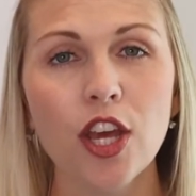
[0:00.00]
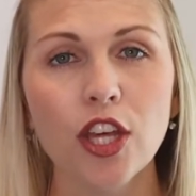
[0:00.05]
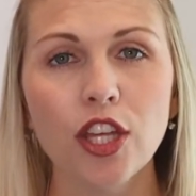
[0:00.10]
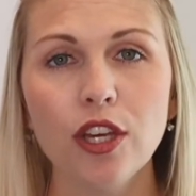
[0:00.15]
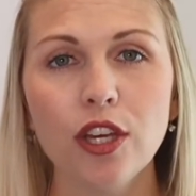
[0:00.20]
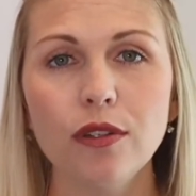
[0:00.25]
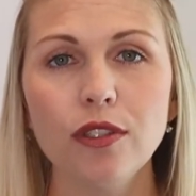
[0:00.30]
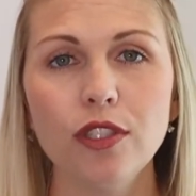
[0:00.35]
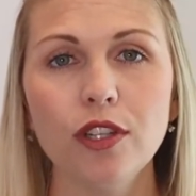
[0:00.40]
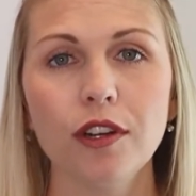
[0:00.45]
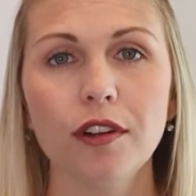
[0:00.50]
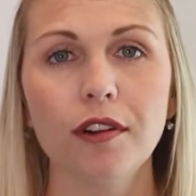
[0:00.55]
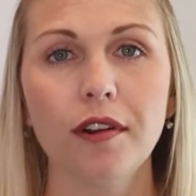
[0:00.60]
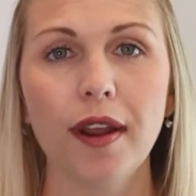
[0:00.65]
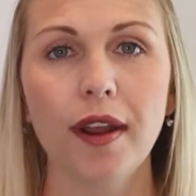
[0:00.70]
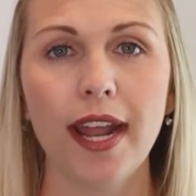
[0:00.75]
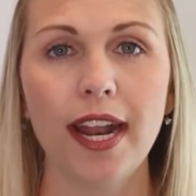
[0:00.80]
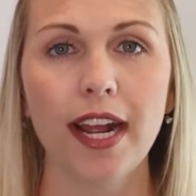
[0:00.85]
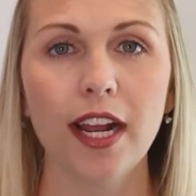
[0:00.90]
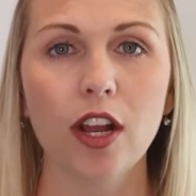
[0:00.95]
use your
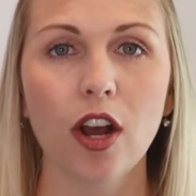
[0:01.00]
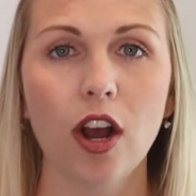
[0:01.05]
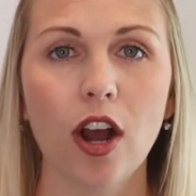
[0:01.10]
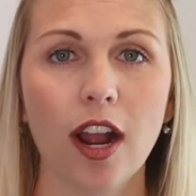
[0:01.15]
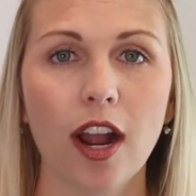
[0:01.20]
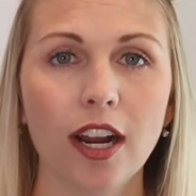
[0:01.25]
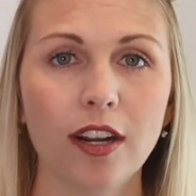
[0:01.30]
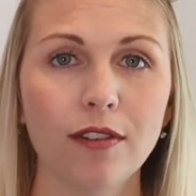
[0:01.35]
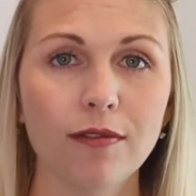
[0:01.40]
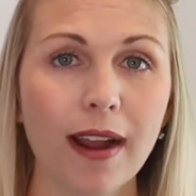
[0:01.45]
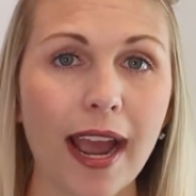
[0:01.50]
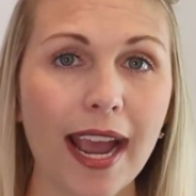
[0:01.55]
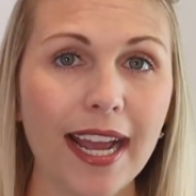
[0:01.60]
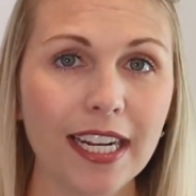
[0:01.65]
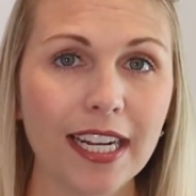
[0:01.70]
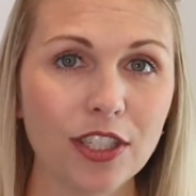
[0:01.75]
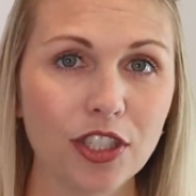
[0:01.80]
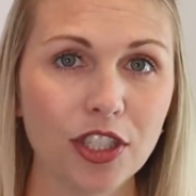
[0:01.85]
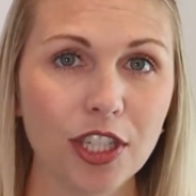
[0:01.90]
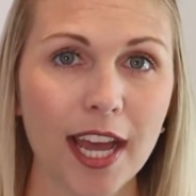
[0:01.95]
credit card,
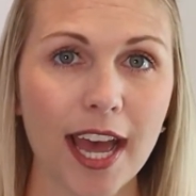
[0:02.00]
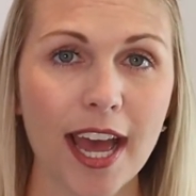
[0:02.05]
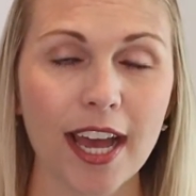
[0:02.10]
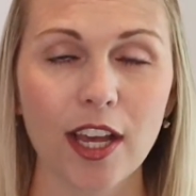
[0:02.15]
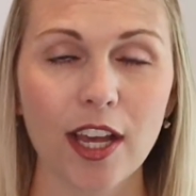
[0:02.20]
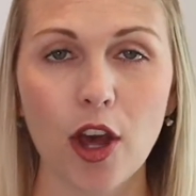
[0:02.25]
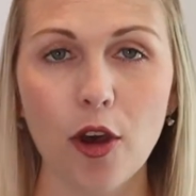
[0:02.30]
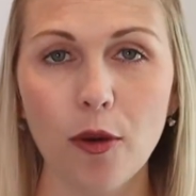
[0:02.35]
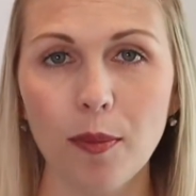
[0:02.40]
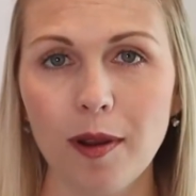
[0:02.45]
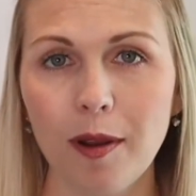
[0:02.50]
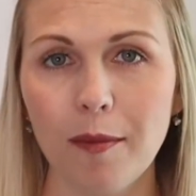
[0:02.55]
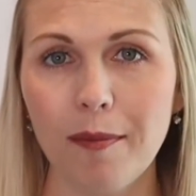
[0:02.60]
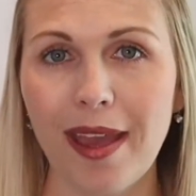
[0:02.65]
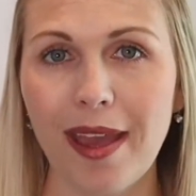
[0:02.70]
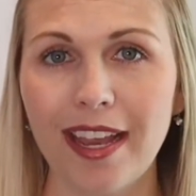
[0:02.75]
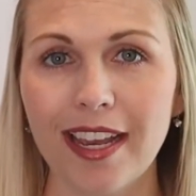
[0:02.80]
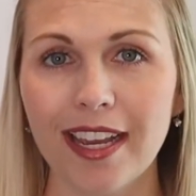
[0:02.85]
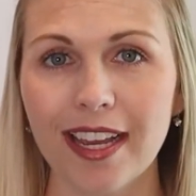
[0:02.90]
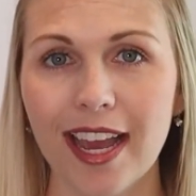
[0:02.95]
write a check, open a
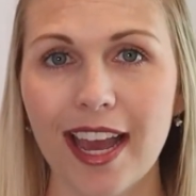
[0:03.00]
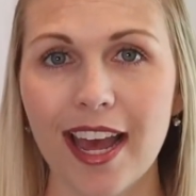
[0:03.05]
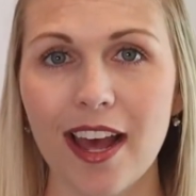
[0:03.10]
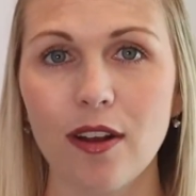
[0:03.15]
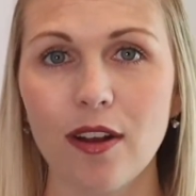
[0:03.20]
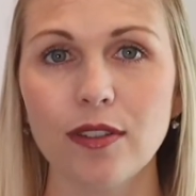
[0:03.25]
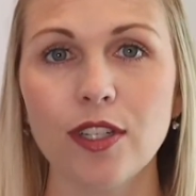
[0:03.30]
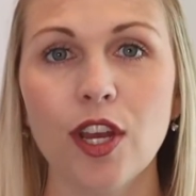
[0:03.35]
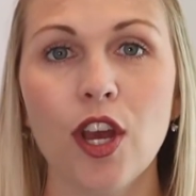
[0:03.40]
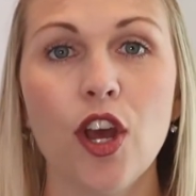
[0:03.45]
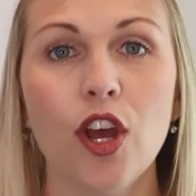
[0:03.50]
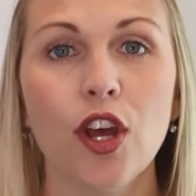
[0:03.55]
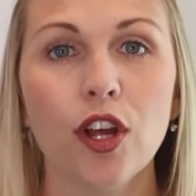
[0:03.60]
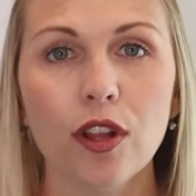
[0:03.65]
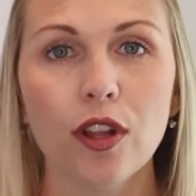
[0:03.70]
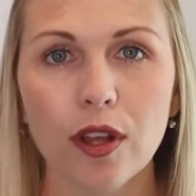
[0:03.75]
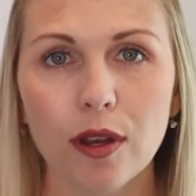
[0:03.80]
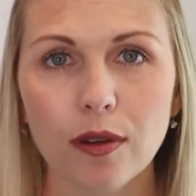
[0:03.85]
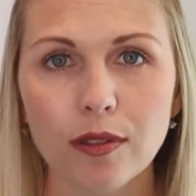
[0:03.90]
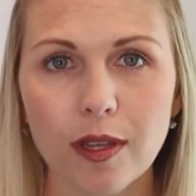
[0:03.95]
bank account,
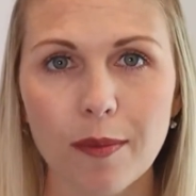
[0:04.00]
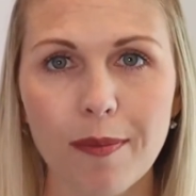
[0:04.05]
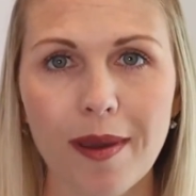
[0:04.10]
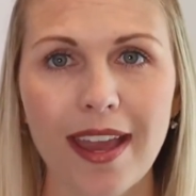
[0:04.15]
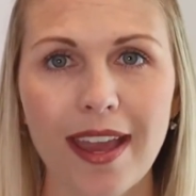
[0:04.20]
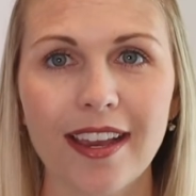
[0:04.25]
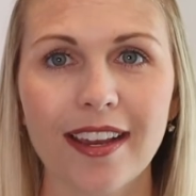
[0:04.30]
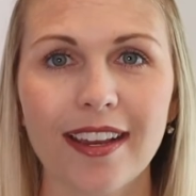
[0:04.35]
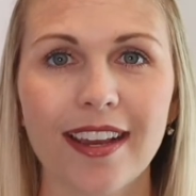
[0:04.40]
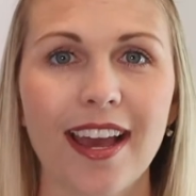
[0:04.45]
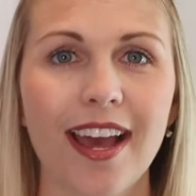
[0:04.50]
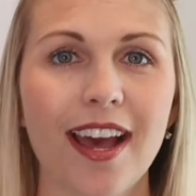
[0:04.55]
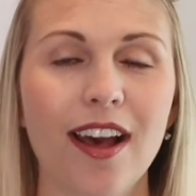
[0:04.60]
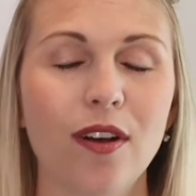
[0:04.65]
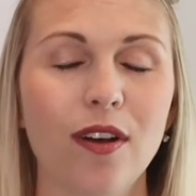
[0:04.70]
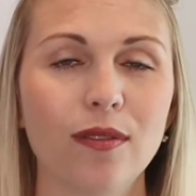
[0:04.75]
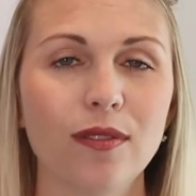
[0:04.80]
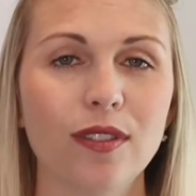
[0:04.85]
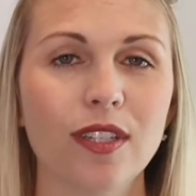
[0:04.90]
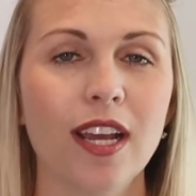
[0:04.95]
close a bank
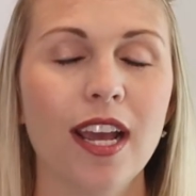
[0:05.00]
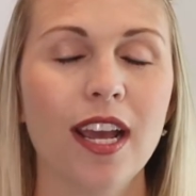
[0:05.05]
account,